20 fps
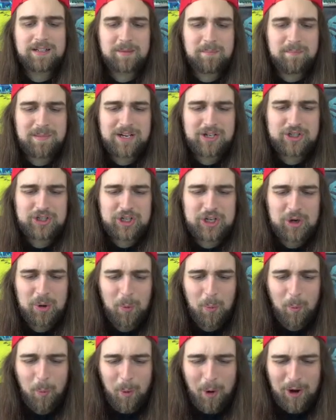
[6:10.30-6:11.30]

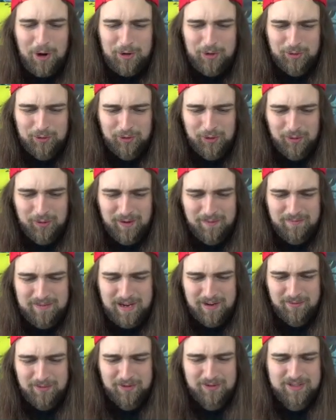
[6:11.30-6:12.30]
Dimension Wanderer. I've
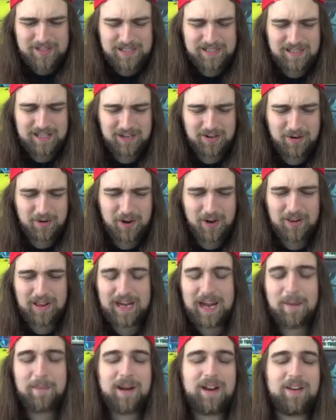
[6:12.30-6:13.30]
never seen that card. Oh, they
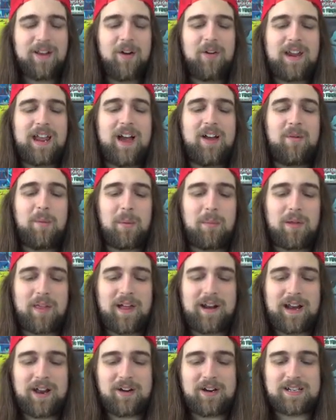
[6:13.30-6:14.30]
came out. Of, oh yeah, I remember
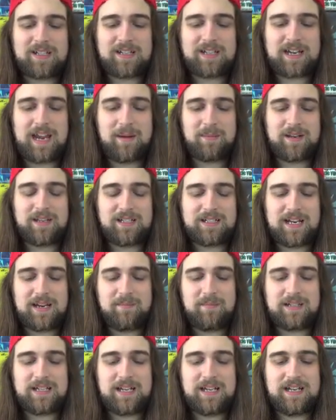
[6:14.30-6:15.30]
that now because they came in the
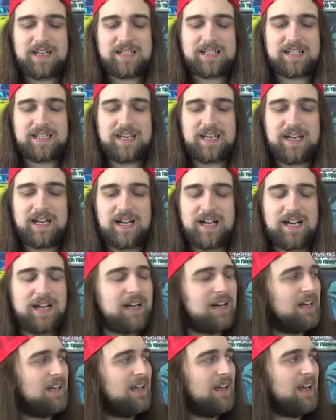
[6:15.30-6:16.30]
same tin as the
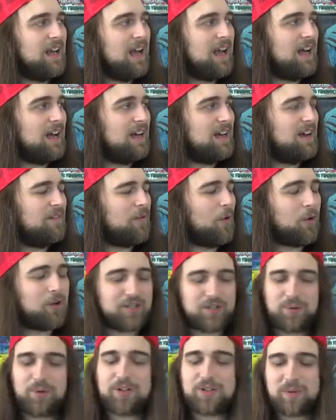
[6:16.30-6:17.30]
uh, uh
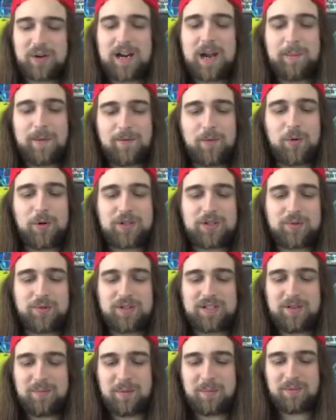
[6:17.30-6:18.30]
Volcasaurus, where I got my
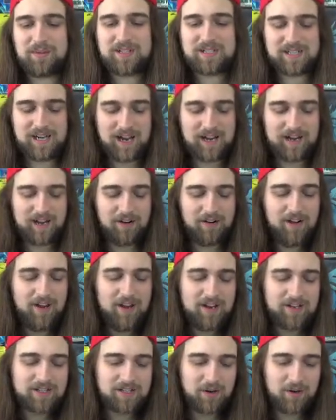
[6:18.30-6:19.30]
Volcasaurus. I remember this guy now.
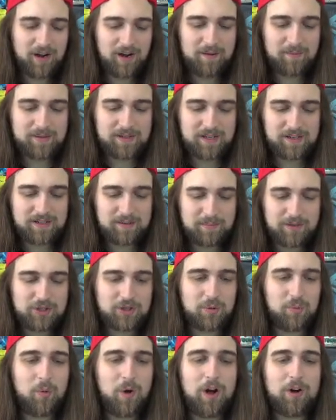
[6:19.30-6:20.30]
So uh,
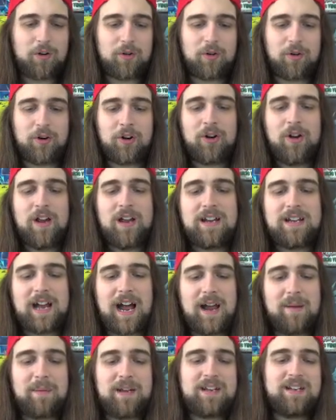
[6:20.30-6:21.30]
Dimension Wanderer,
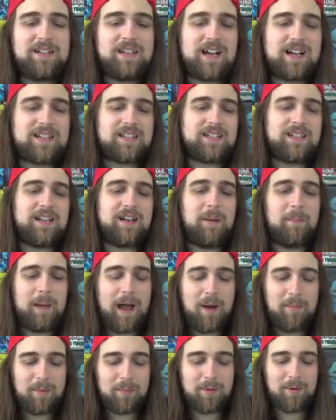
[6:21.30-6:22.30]
Diamond Dustin, a
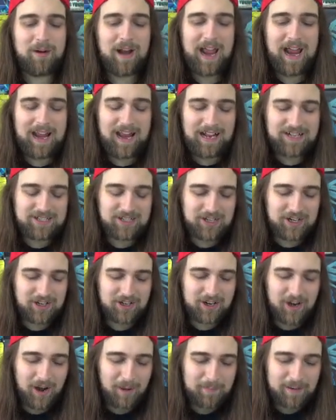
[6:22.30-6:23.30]
Baobaboon. Hey, that's a
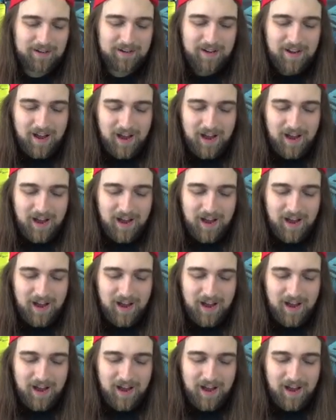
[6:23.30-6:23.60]
good common.